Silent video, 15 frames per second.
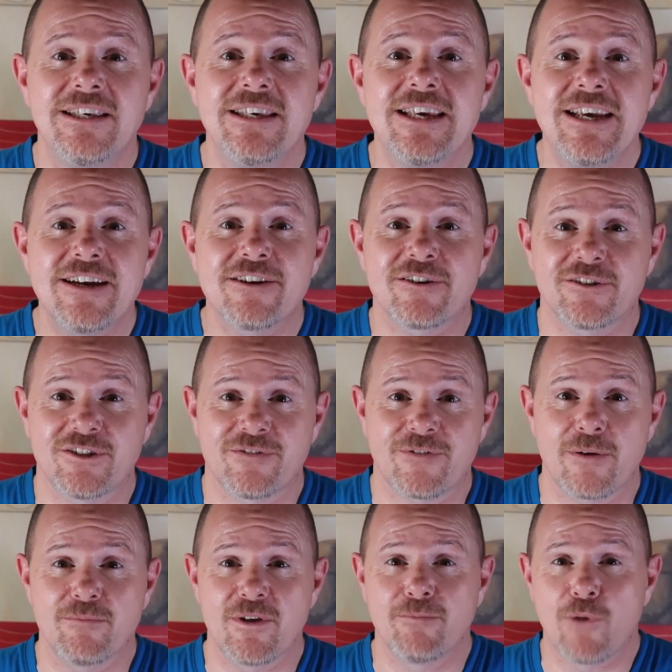years
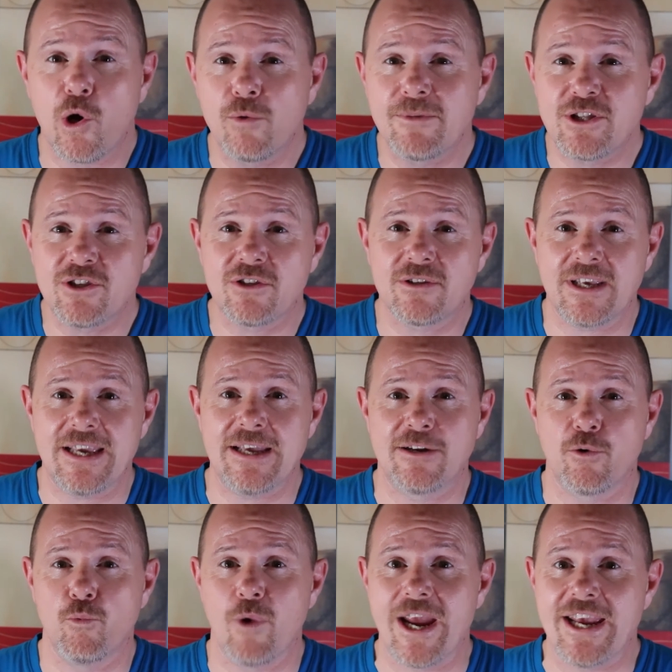from the moment it
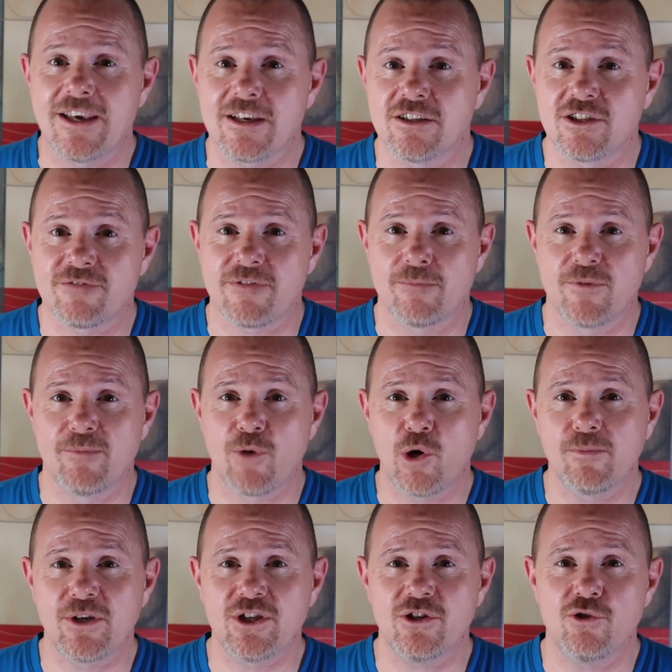awakens, from the
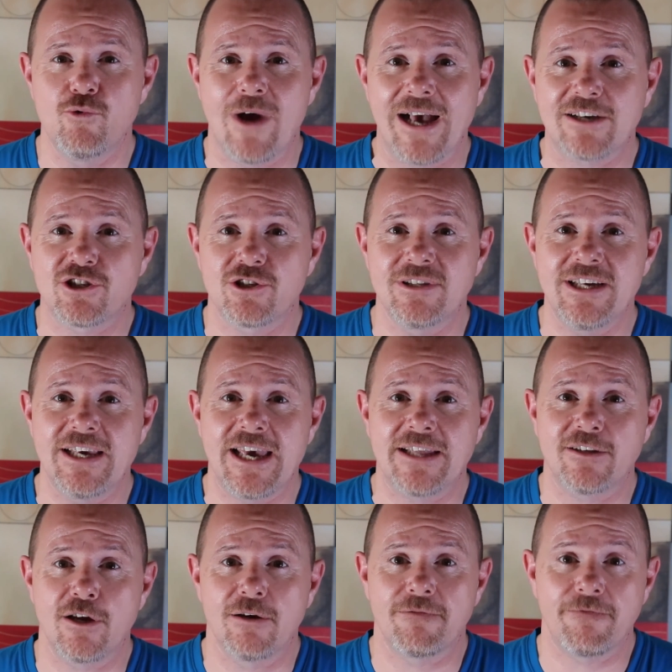moment you actually
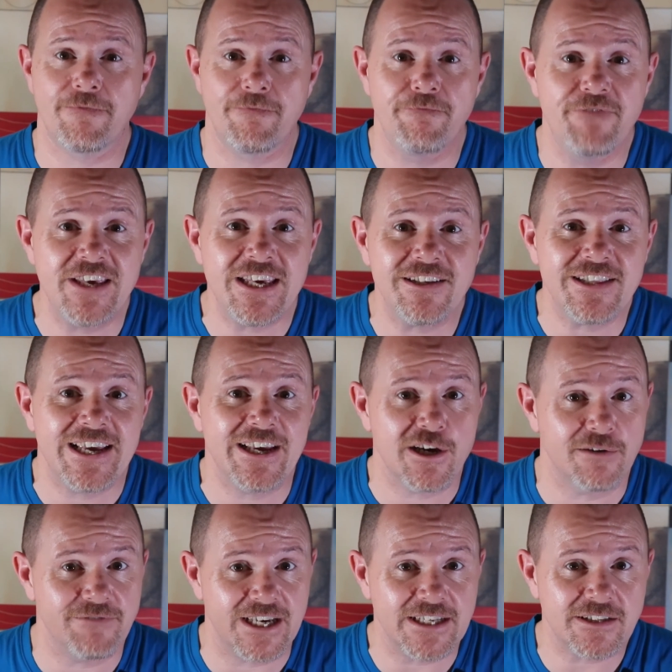get a feeling
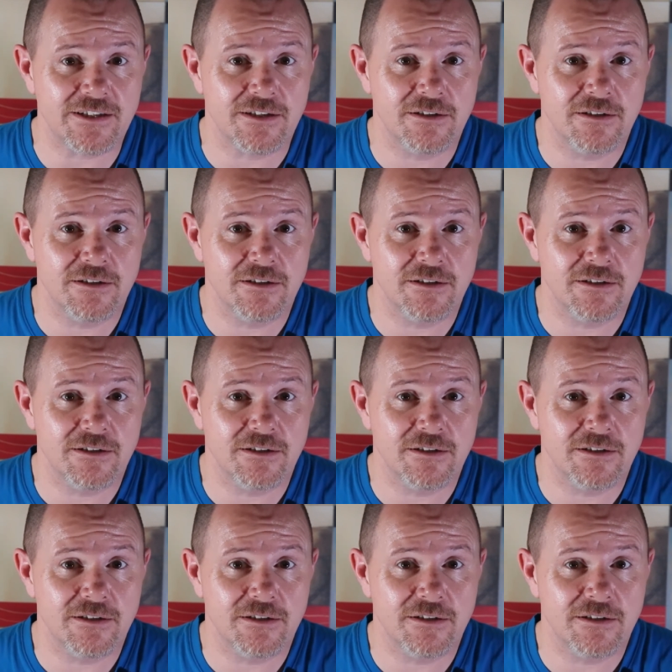of it.